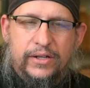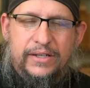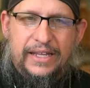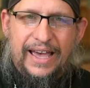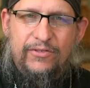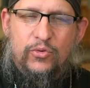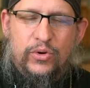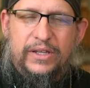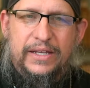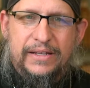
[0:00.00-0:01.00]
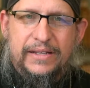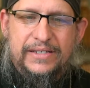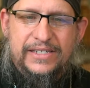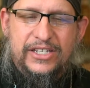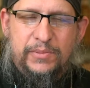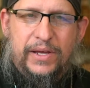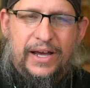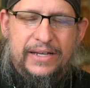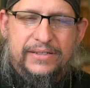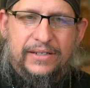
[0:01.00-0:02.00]
Did he ever really cease to be an
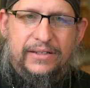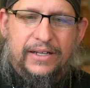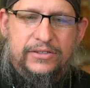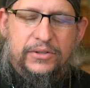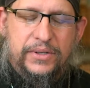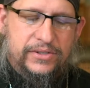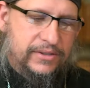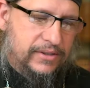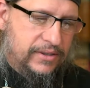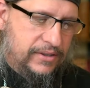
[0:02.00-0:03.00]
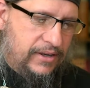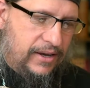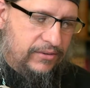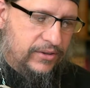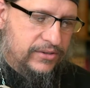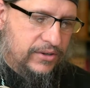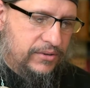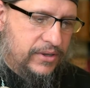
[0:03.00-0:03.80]
Gnostic? That's the question. I don't think so.